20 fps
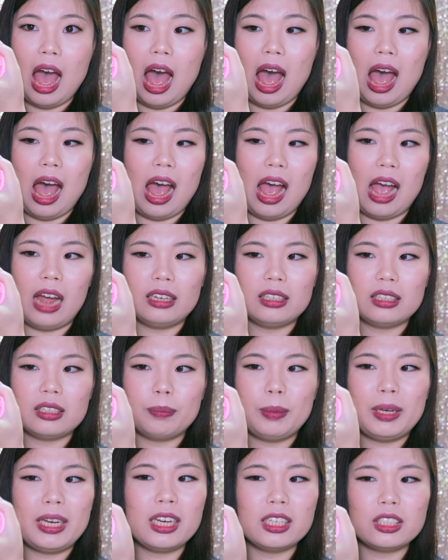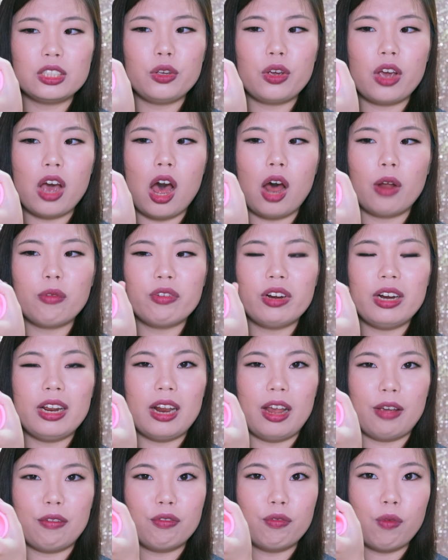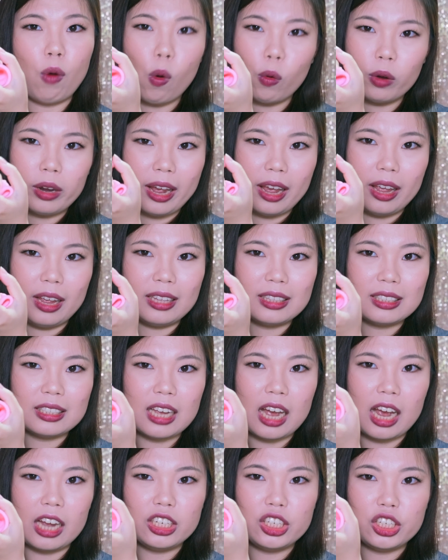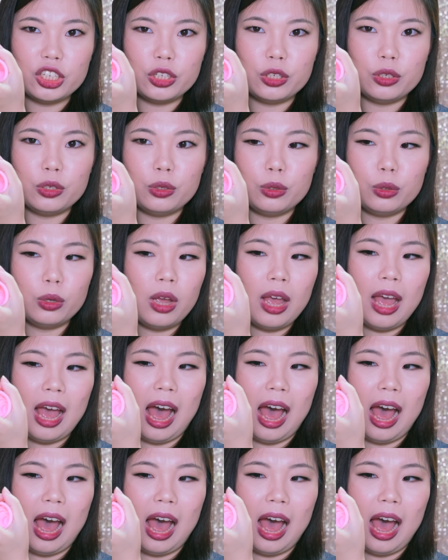and because you can't really like fold it inside you,